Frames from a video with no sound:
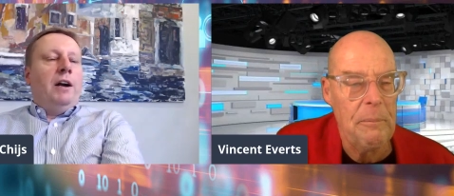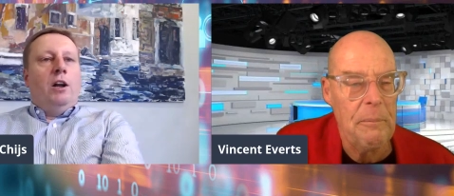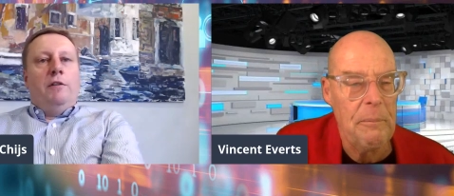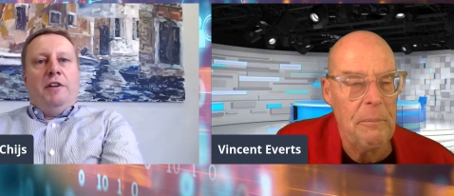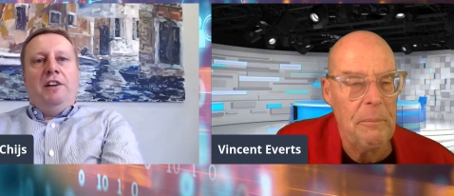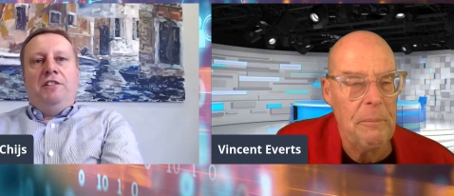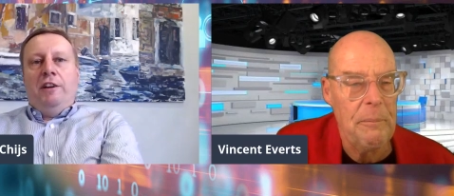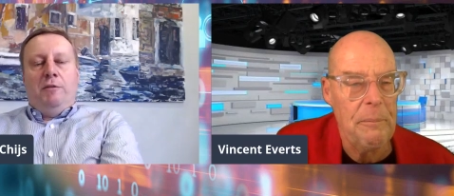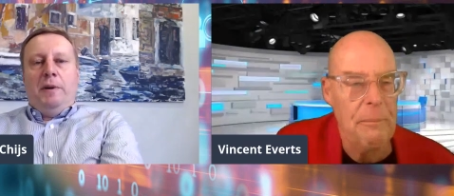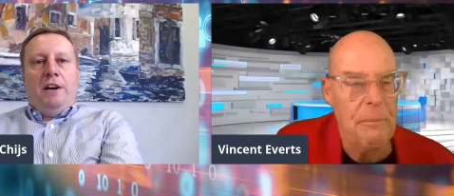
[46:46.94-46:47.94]
Speaker 1: are a lot of
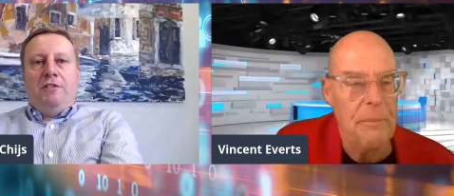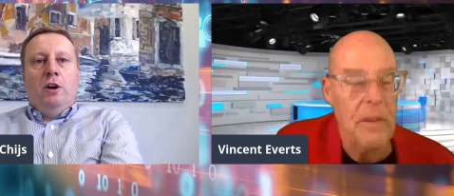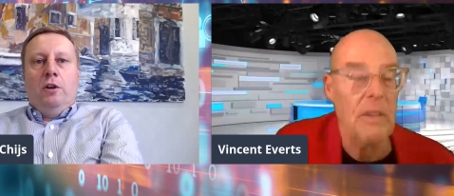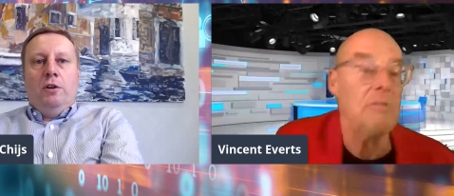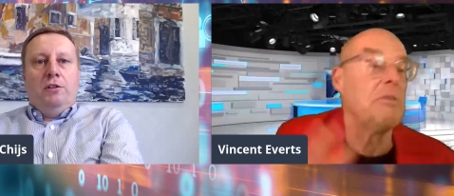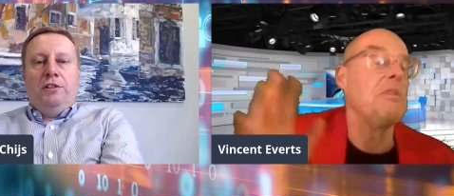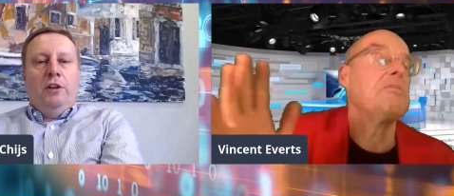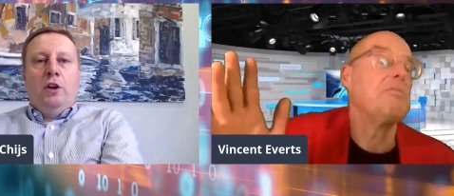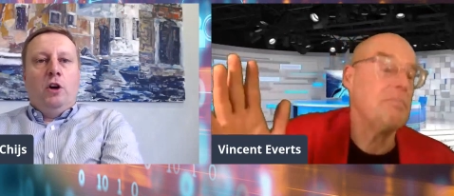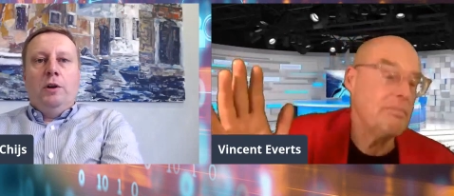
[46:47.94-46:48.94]
initiatives, but there's no no still
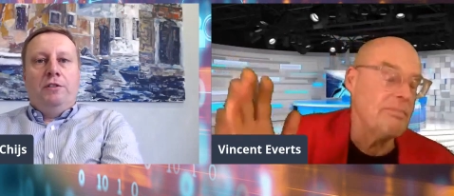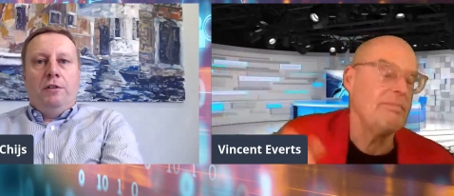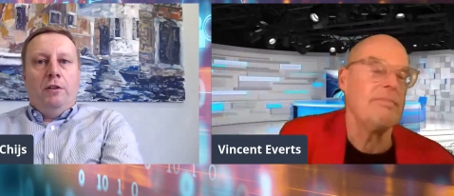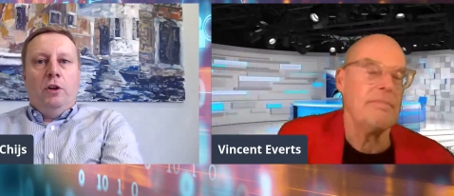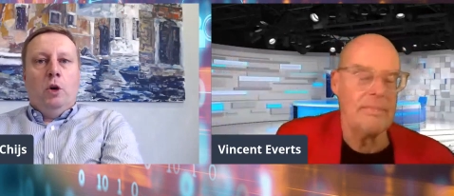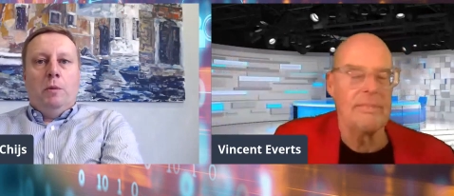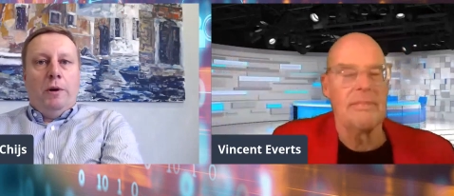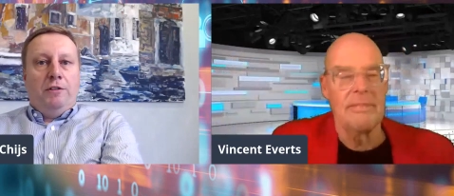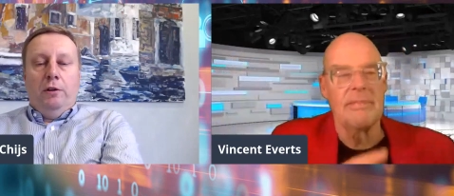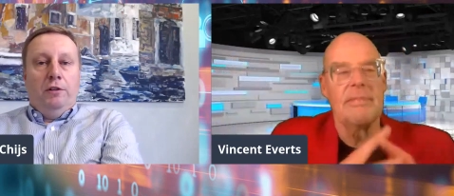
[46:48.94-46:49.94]
no good number
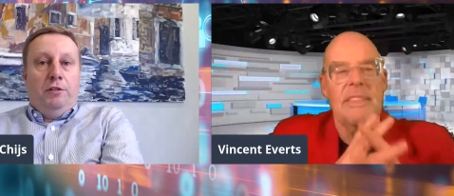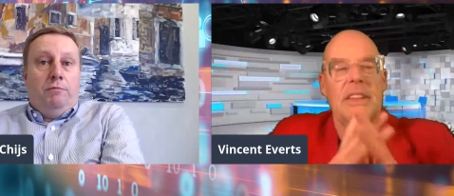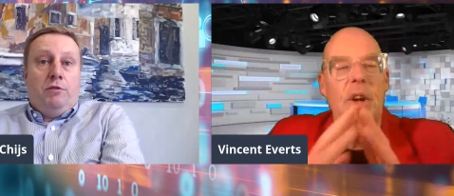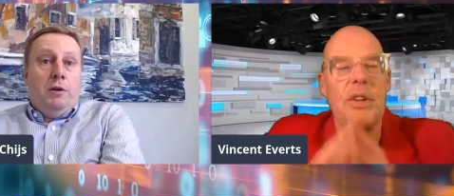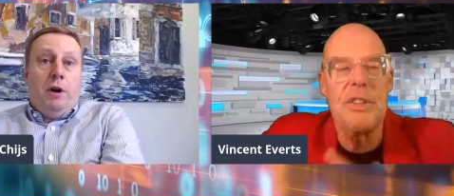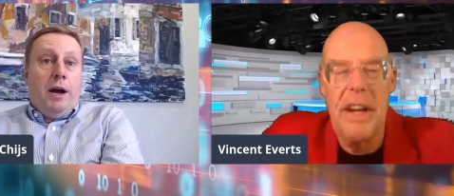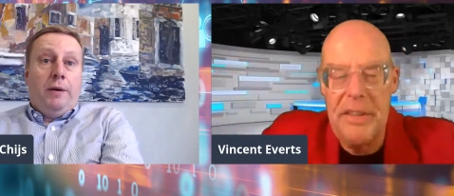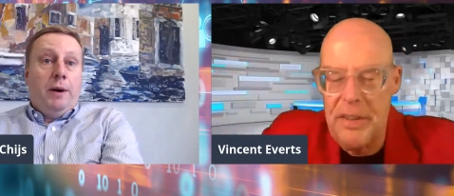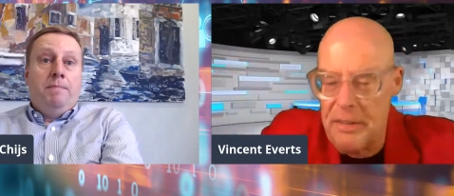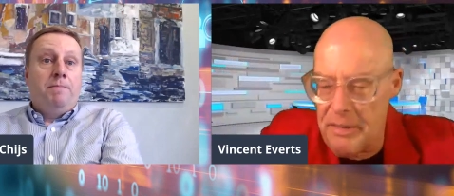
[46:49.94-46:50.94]
one solution. So no now,
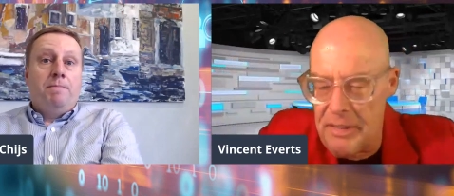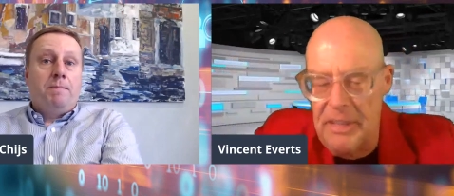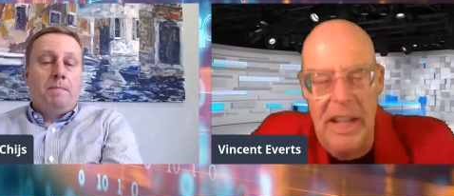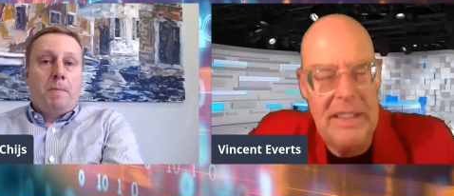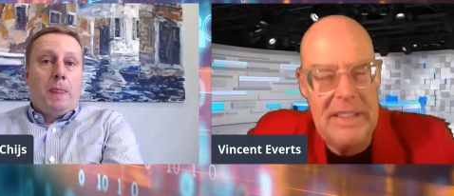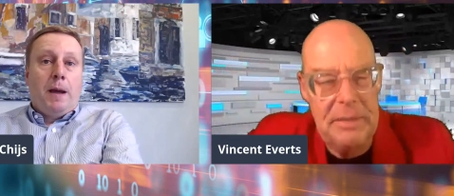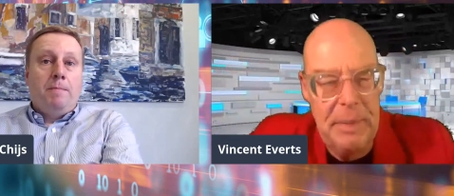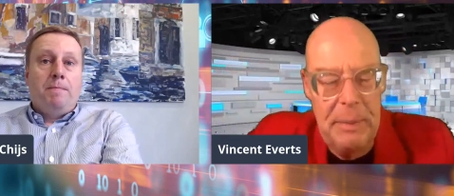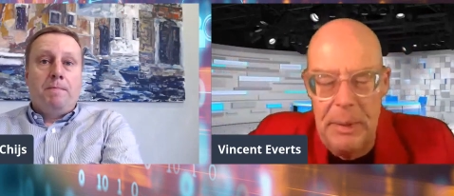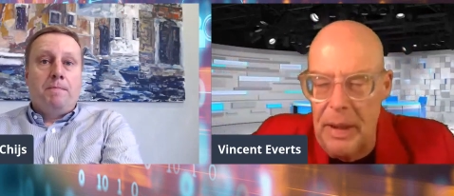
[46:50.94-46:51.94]
traction.
Speaker 2: Lots of
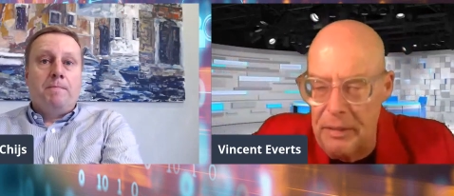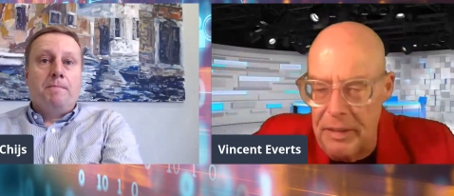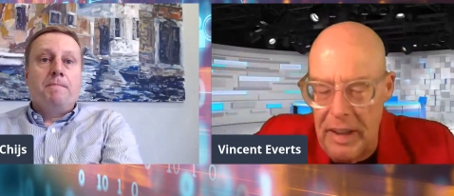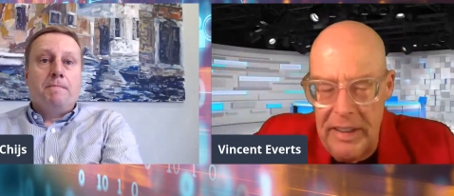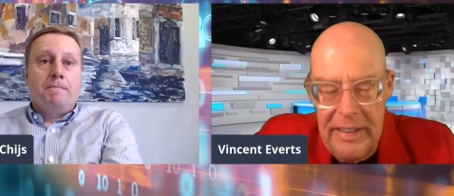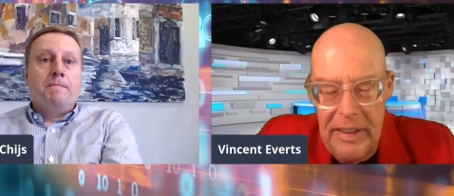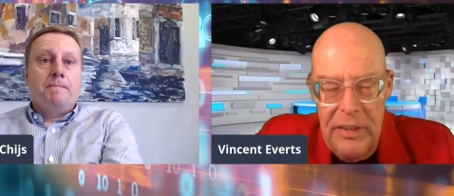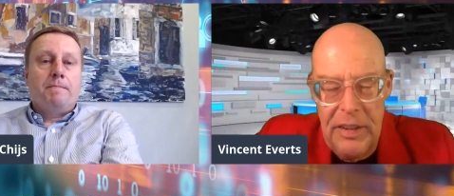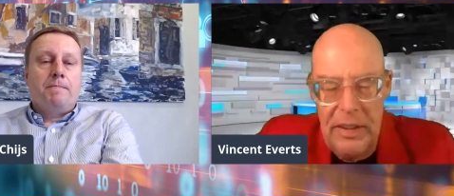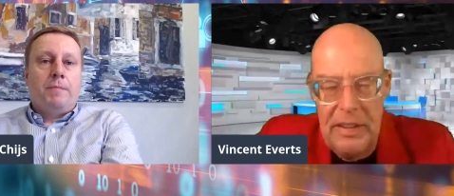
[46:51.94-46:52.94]
people have
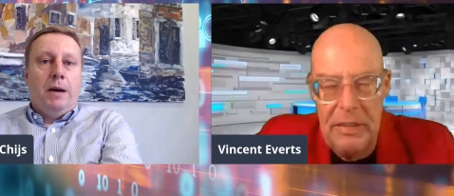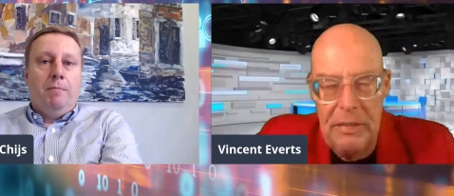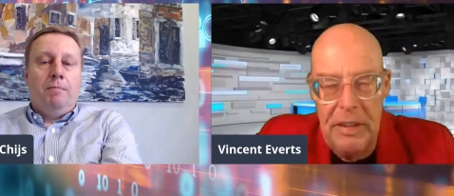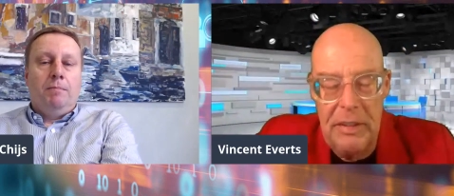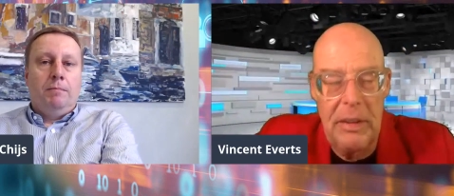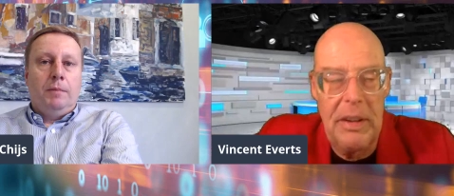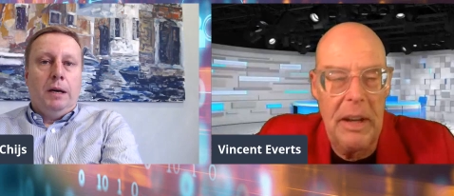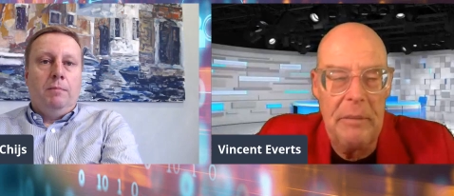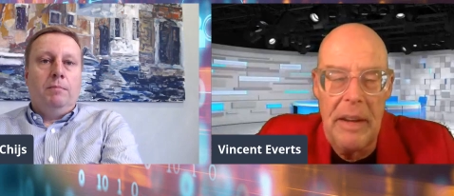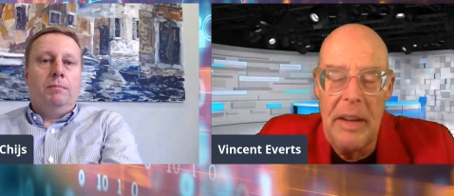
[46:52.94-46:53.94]
ideas and lots yeah, of things. Okay.
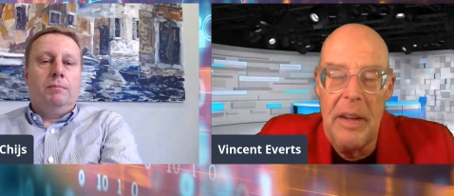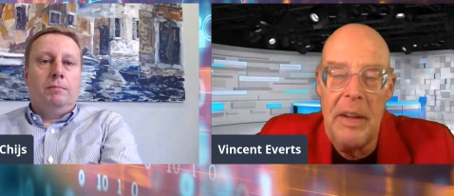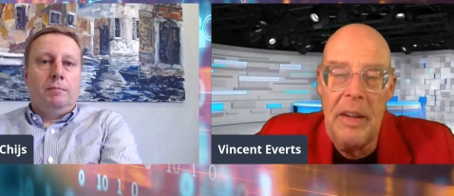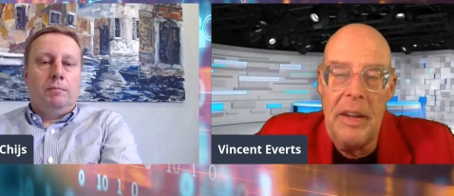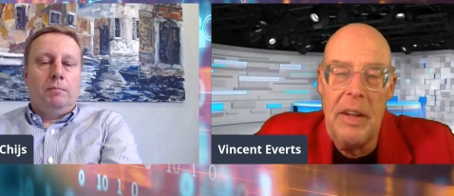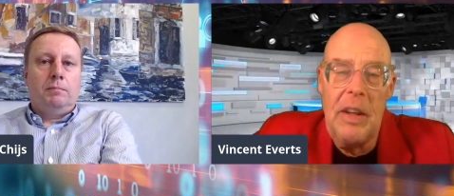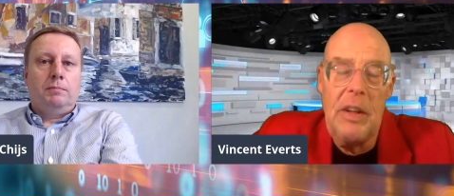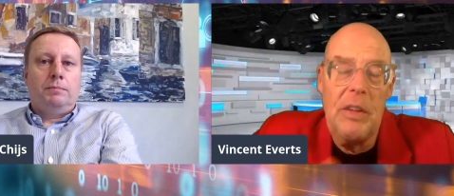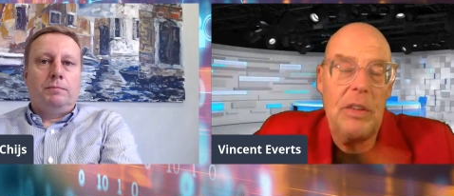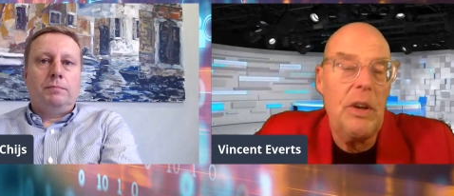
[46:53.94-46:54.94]
Yeah.
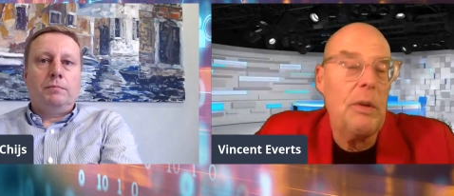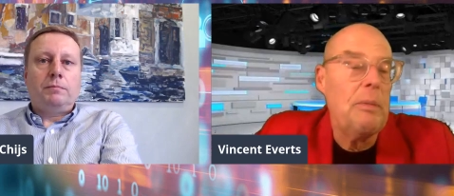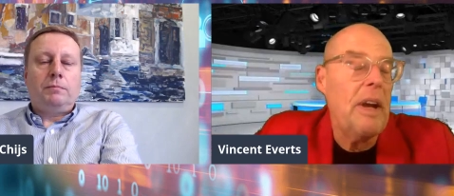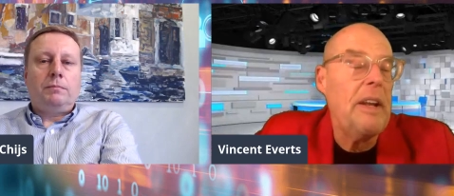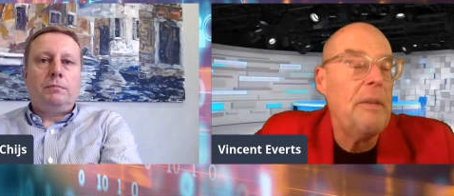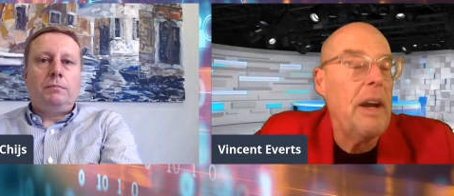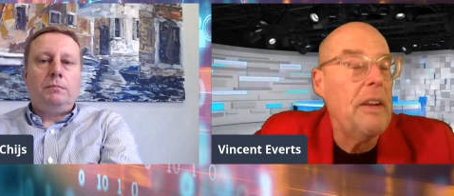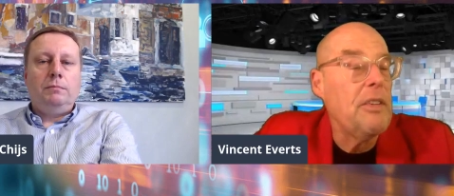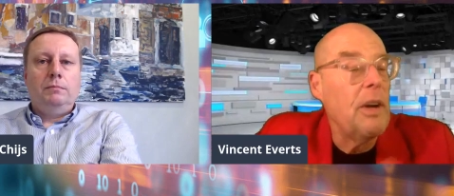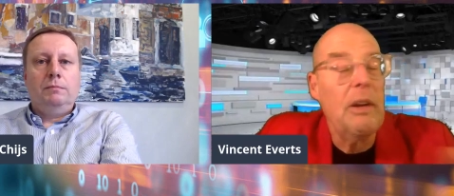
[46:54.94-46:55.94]
So anyway,
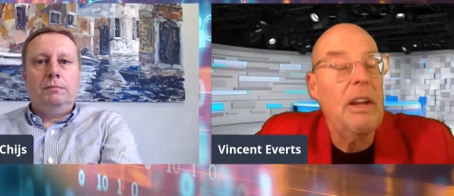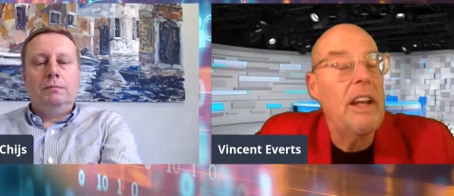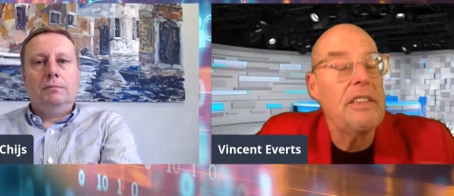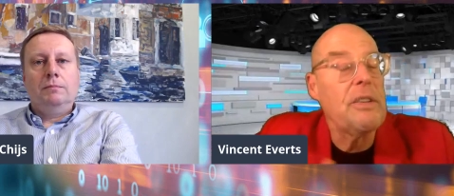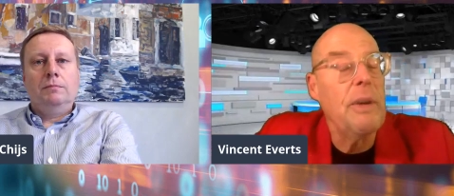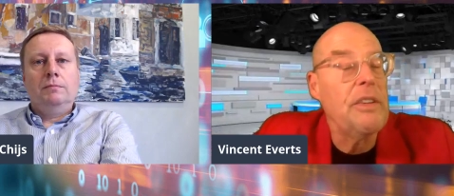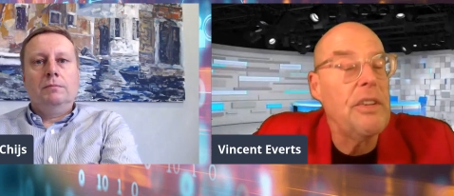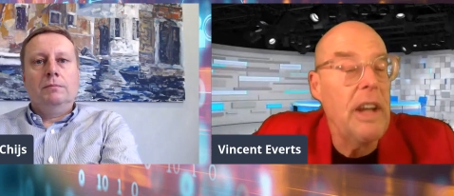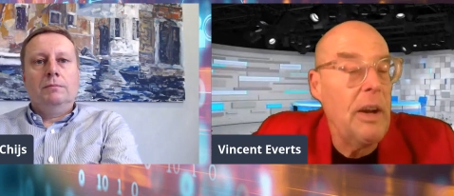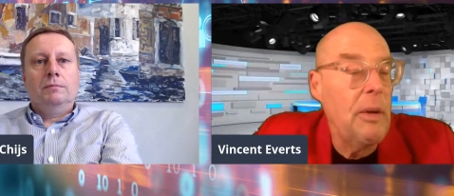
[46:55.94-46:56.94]
so our last question I